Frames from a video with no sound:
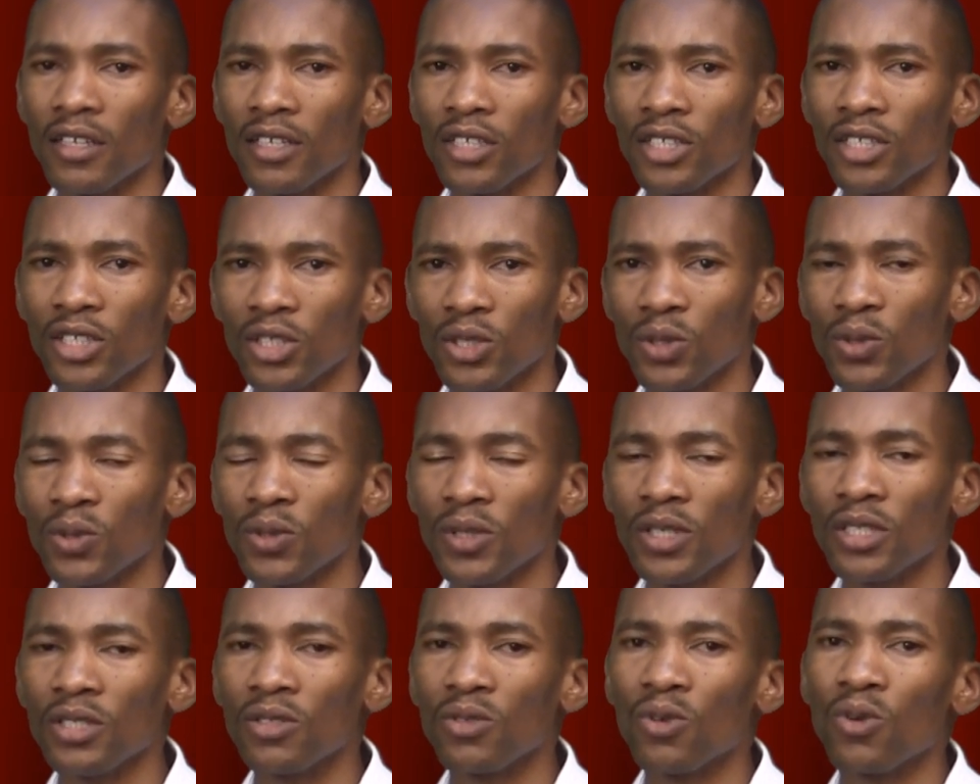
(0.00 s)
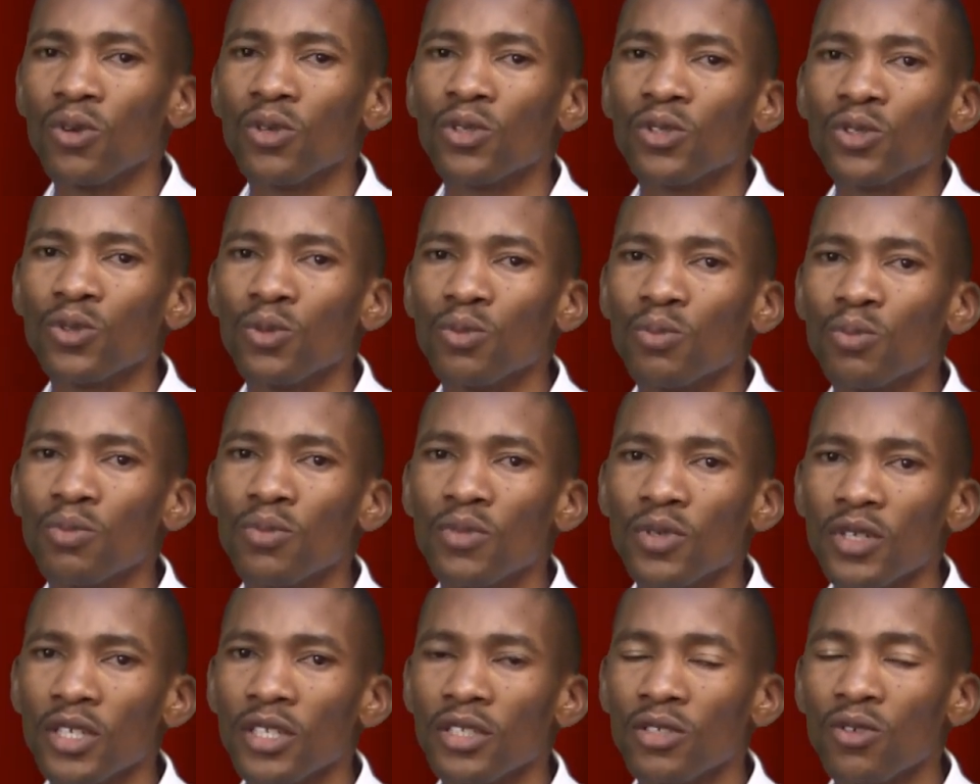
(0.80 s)
issue is going
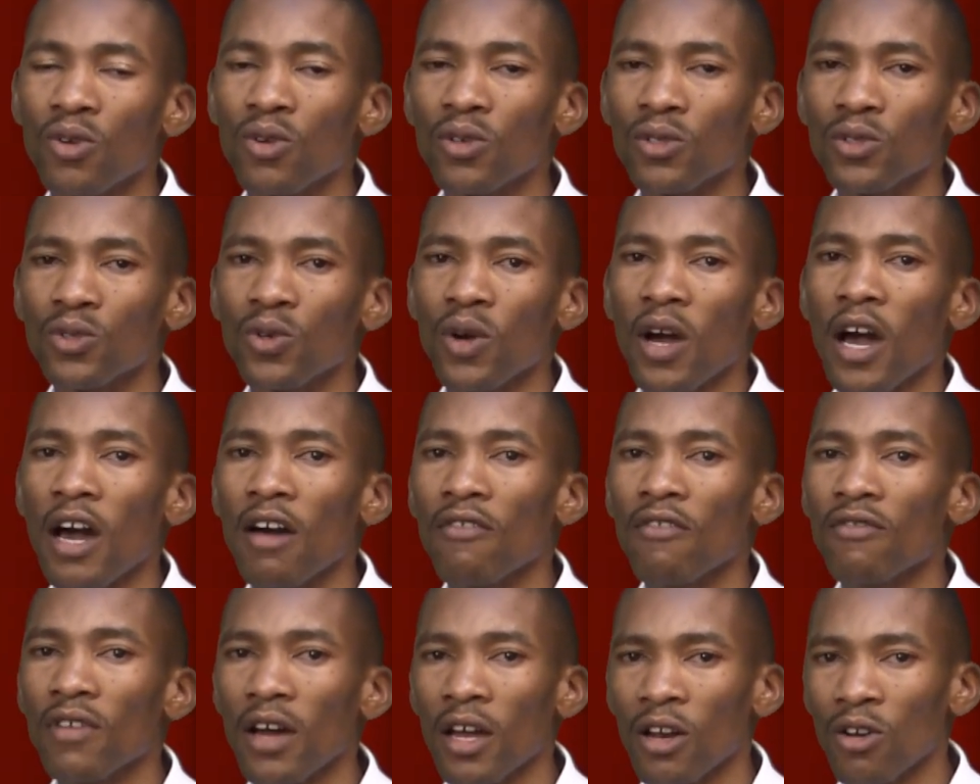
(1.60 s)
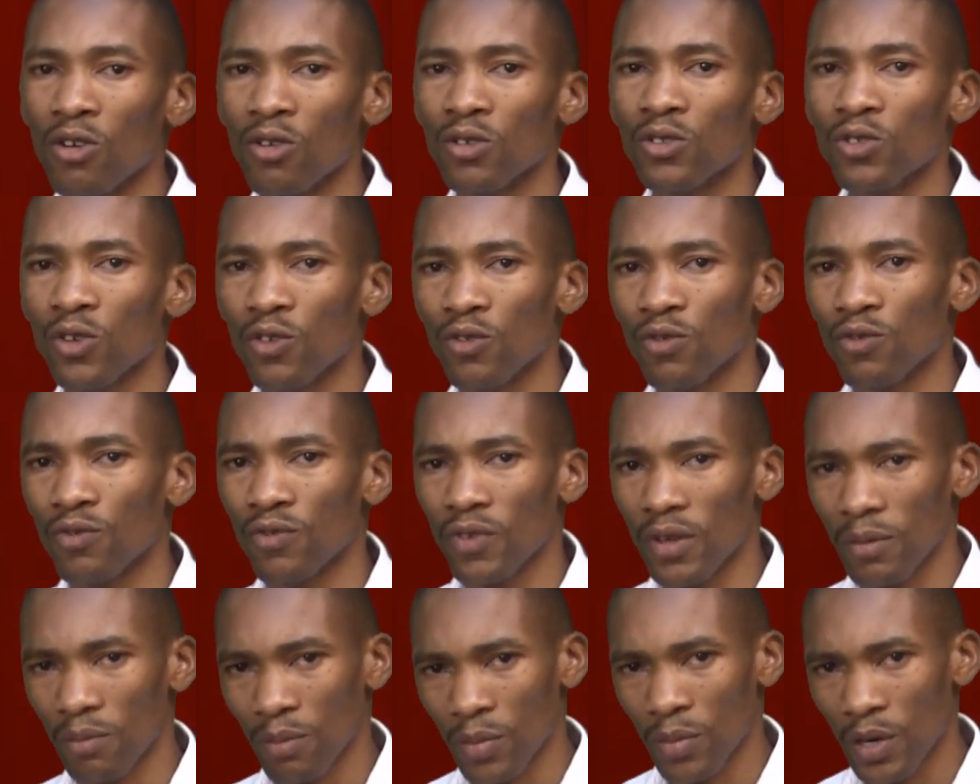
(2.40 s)
to have a lot
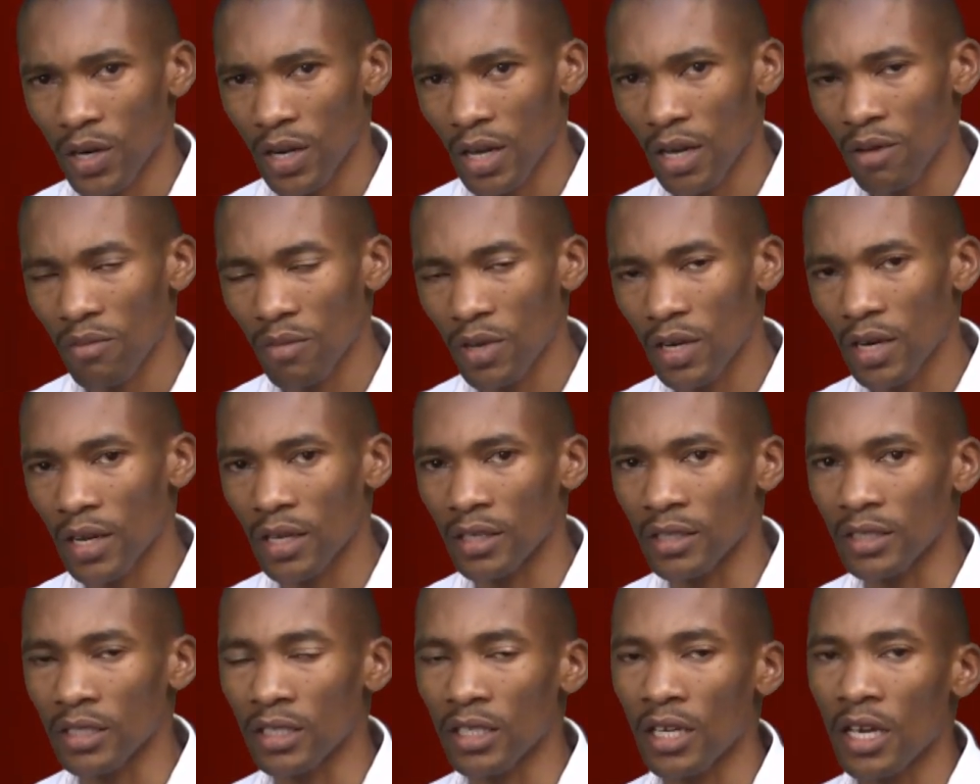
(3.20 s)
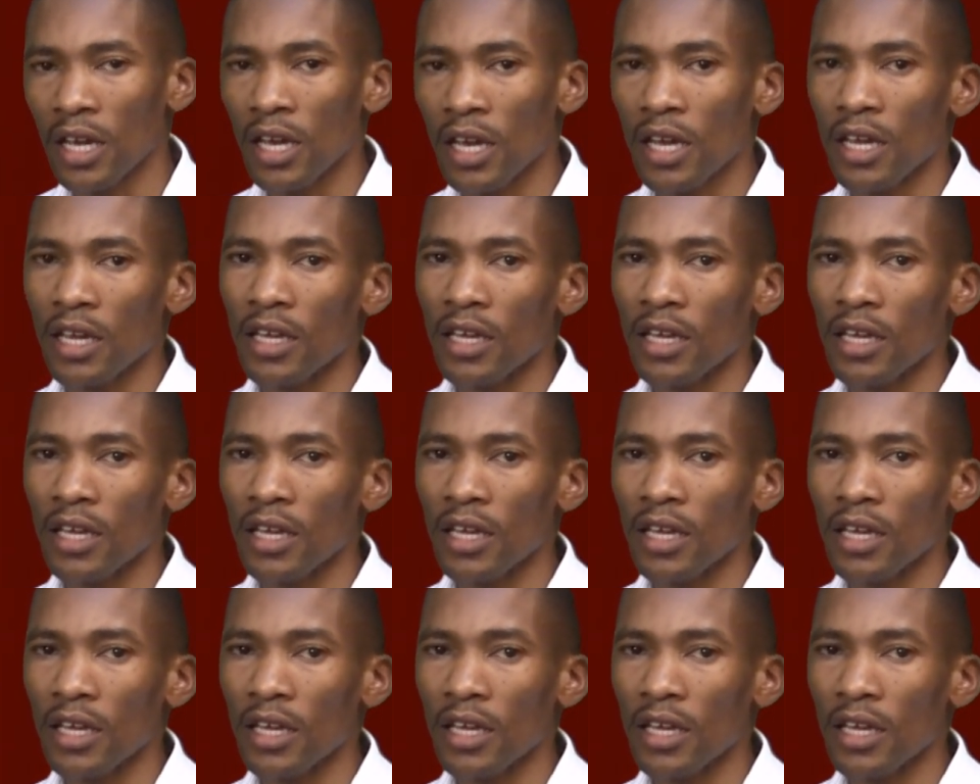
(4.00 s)
of preeminence